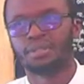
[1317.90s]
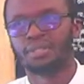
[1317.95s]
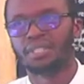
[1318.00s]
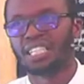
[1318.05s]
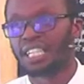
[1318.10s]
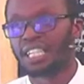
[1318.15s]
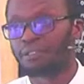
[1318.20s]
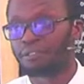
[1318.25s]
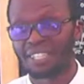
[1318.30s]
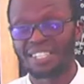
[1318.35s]

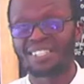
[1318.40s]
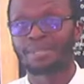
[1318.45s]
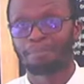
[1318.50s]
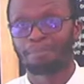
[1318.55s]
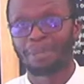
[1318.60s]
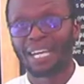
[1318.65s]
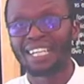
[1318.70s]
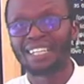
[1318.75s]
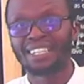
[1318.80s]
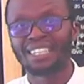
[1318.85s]
If it's
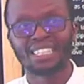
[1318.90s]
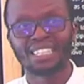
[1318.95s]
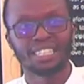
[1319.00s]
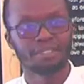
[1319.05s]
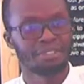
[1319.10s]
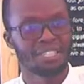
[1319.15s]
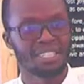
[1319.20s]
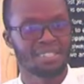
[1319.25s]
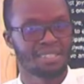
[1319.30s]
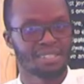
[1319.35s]
spending,
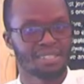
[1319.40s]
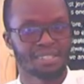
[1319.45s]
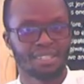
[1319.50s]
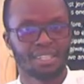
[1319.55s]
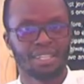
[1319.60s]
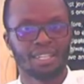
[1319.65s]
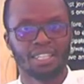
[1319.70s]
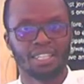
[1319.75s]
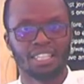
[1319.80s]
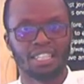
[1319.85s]

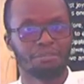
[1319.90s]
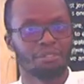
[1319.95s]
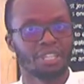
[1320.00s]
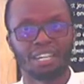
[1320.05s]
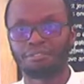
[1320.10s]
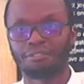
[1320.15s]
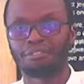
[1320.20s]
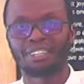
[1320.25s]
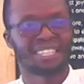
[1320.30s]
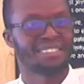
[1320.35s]
if you
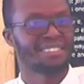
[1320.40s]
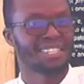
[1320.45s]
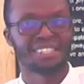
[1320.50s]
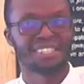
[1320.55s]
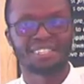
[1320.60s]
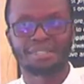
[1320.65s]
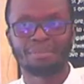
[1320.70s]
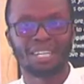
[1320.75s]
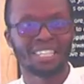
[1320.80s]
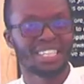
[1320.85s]
have
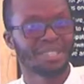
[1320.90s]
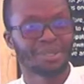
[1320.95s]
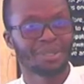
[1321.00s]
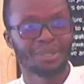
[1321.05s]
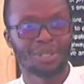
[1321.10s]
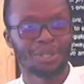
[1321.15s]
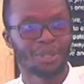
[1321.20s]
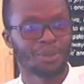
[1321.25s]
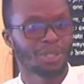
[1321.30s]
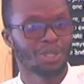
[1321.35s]
excess money and you
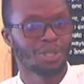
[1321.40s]
don't know what to